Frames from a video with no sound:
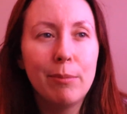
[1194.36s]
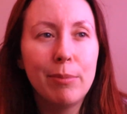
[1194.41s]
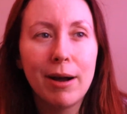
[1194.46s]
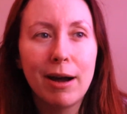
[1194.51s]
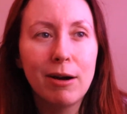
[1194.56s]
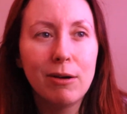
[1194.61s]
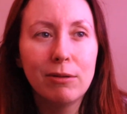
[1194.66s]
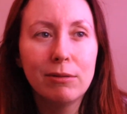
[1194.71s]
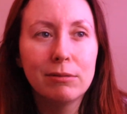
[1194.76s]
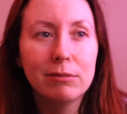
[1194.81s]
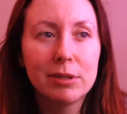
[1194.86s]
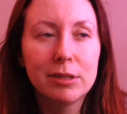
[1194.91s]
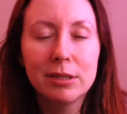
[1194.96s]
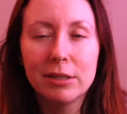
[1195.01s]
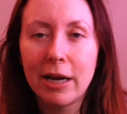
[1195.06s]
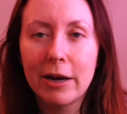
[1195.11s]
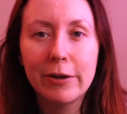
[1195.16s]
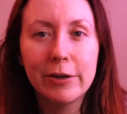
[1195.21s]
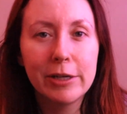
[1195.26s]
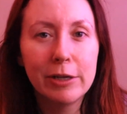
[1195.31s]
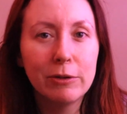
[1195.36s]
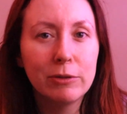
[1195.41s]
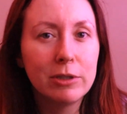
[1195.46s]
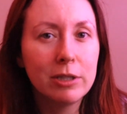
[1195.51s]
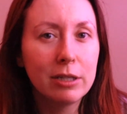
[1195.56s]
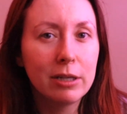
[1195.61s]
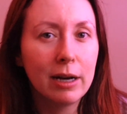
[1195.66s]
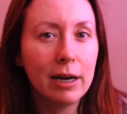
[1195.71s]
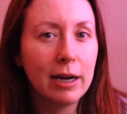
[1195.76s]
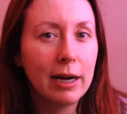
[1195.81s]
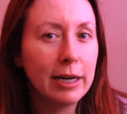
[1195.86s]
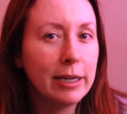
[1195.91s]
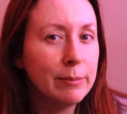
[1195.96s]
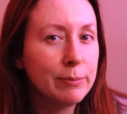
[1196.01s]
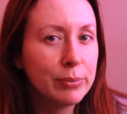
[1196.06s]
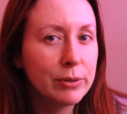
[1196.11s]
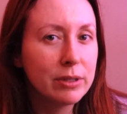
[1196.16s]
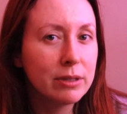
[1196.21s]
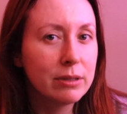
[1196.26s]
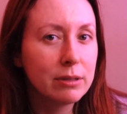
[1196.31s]
about
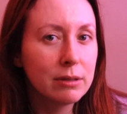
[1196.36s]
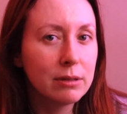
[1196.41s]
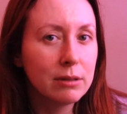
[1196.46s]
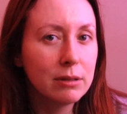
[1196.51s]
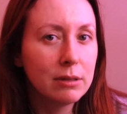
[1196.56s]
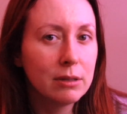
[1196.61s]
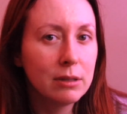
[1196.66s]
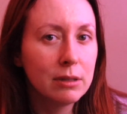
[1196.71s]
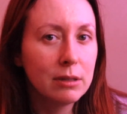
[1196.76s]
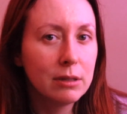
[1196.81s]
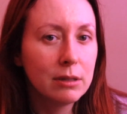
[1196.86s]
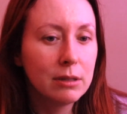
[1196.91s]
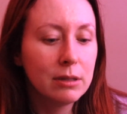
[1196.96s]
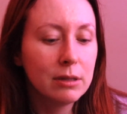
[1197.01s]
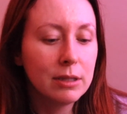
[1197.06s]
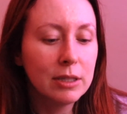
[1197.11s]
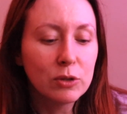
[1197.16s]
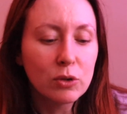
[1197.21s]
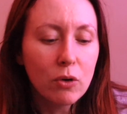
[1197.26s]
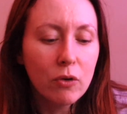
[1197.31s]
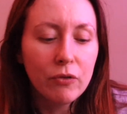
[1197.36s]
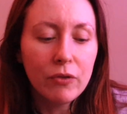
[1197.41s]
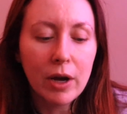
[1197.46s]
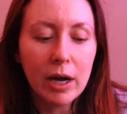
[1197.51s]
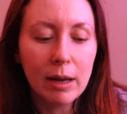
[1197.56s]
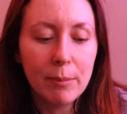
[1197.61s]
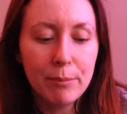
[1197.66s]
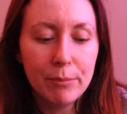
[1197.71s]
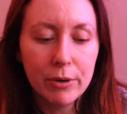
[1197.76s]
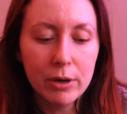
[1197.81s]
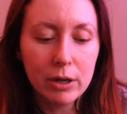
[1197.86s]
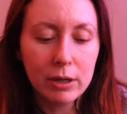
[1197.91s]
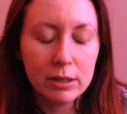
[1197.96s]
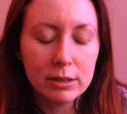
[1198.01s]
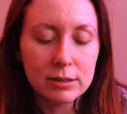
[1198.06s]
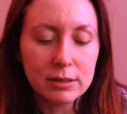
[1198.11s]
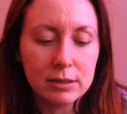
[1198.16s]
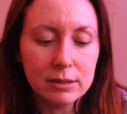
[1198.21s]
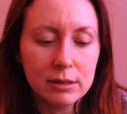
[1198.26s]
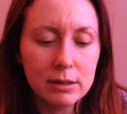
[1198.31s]
stereotypes this whole fucking book
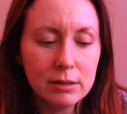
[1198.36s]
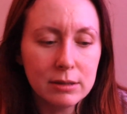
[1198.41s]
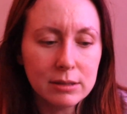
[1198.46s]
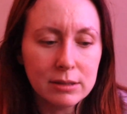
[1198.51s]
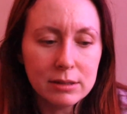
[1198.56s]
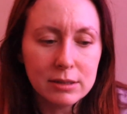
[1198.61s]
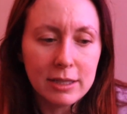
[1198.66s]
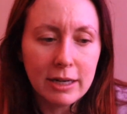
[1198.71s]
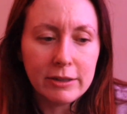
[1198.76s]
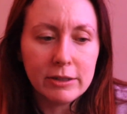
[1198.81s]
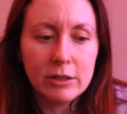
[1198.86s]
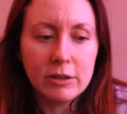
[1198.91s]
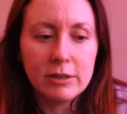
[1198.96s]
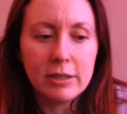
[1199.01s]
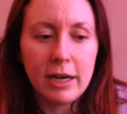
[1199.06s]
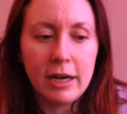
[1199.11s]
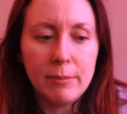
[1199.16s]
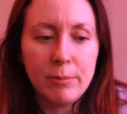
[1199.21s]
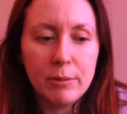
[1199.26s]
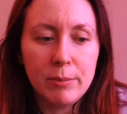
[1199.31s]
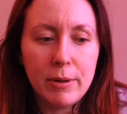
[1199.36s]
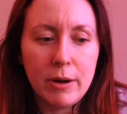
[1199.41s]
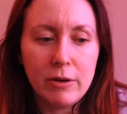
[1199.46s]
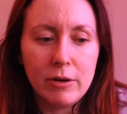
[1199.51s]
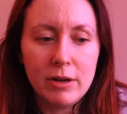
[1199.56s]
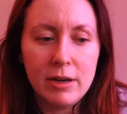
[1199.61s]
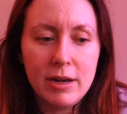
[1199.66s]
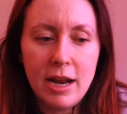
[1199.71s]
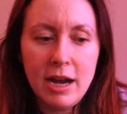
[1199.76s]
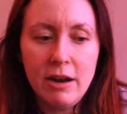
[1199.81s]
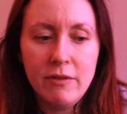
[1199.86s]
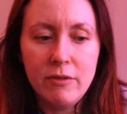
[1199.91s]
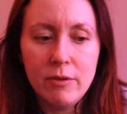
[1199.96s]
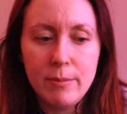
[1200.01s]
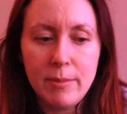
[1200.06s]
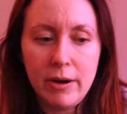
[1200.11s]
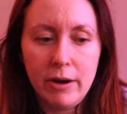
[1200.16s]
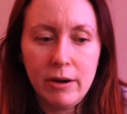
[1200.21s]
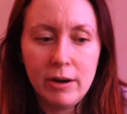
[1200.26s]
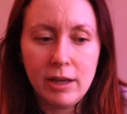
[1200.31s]
is a stereotype about a Native
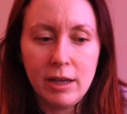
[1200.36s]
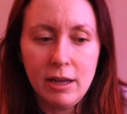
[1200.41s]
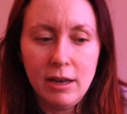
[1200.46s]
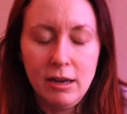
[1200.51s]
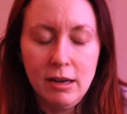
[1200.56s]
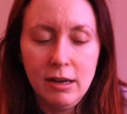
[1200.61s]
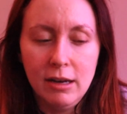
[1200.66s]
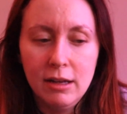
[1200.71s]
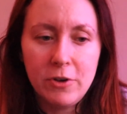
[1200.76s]
American